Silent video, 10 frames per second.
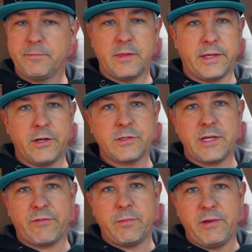The gears
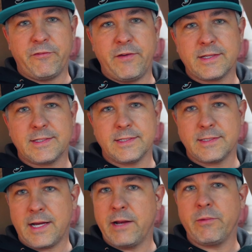have to be fixed
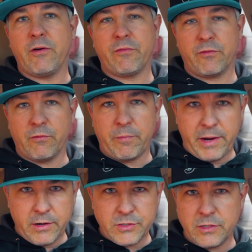inside. We offer a
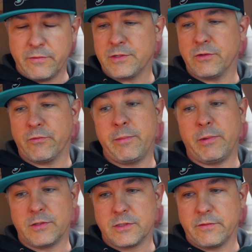repair service, a
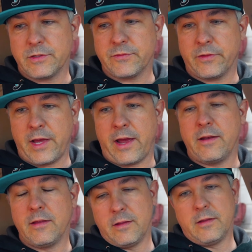rebuild service for that.
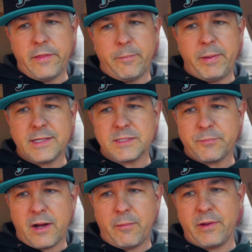And then the biggest
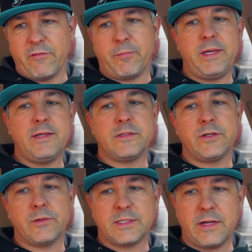problem, we have a
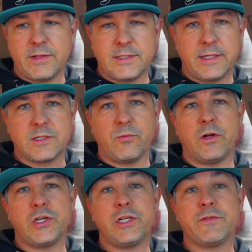
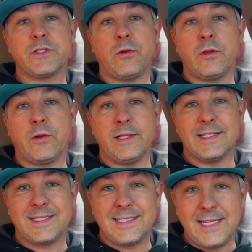P0761 shift solenoid
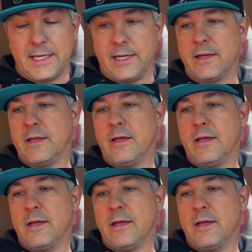C.